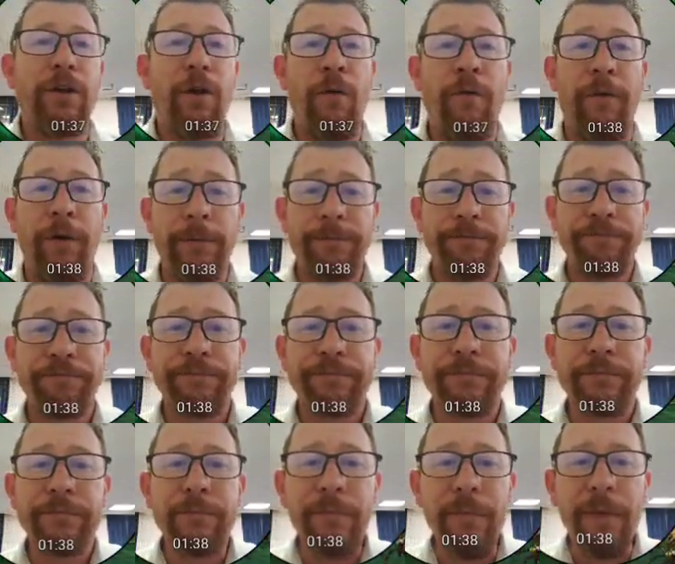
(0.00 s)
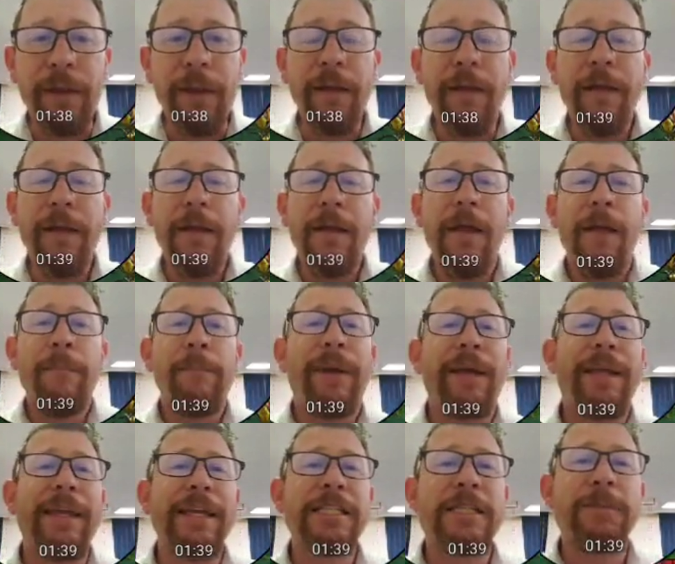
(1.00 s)
over. But
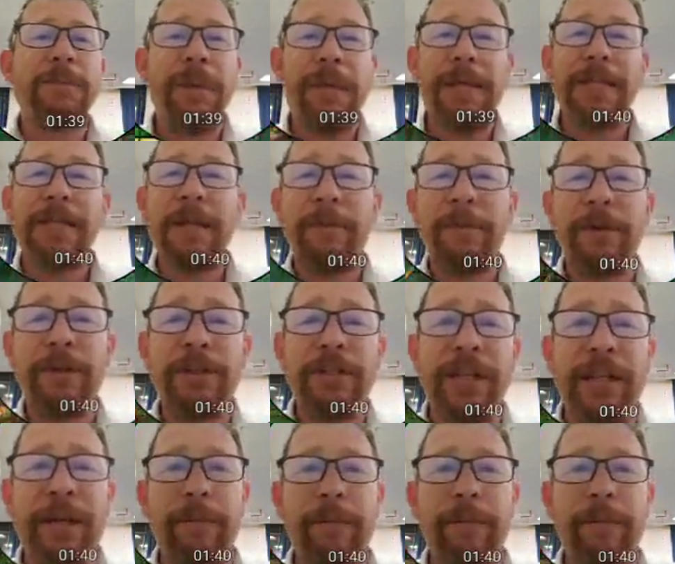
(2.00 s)
he speeds up your team.